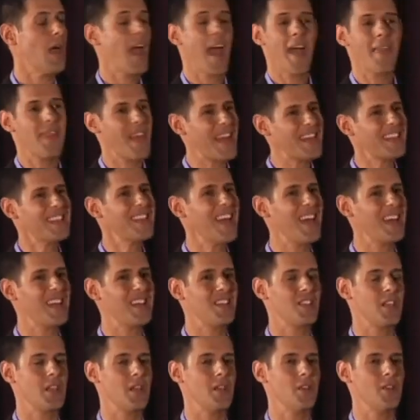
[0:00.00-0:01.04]
And that's not
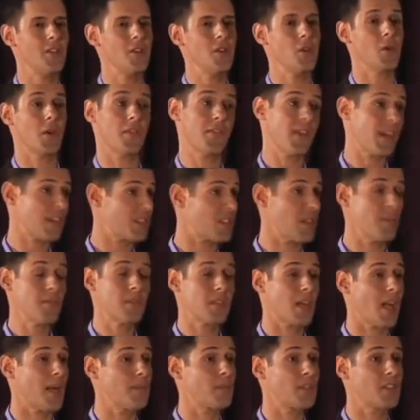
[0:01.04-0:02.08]
easy to do. In fact,
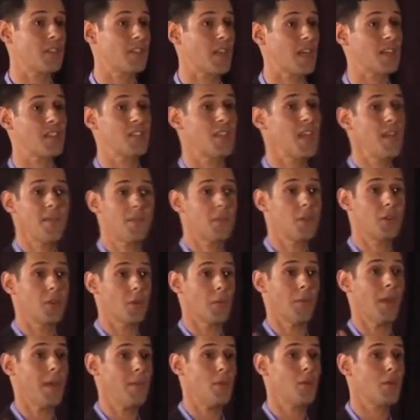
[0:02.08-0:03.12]
sometimes it's not safe to do.
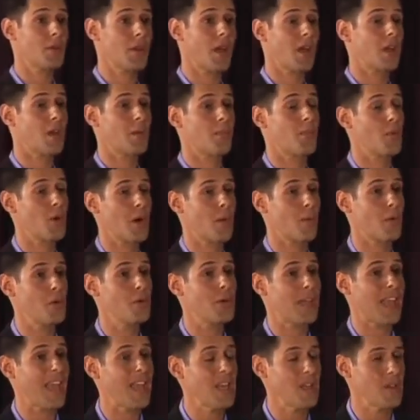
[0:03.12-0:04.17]
Maybe you're not at a point where you
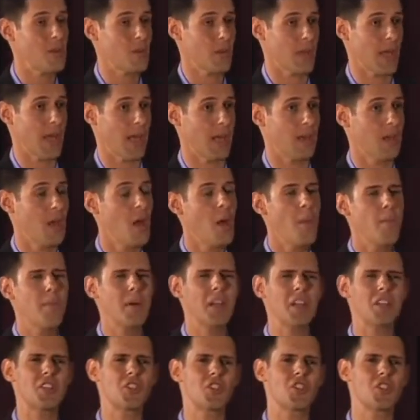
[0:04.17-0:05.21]
can do that. But it's